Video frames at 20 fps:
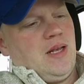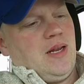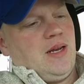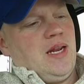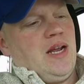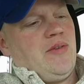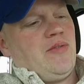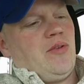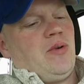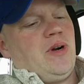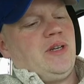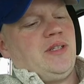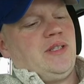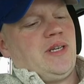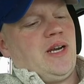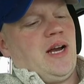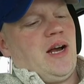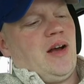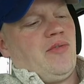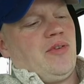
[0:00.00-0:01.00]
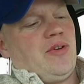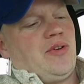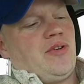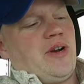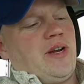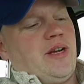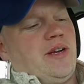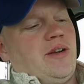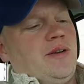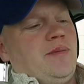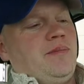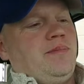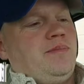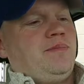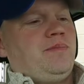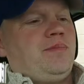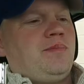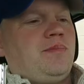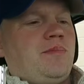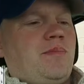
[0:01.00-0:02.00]
Never was a coffee drinker.
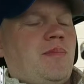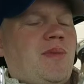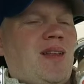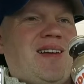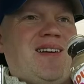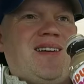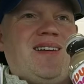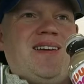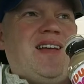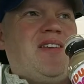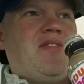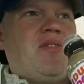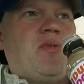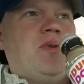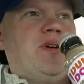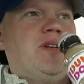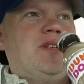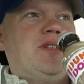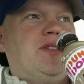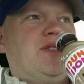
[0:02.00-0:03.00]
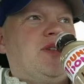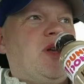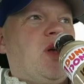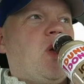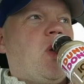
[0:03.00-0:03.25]
Never was.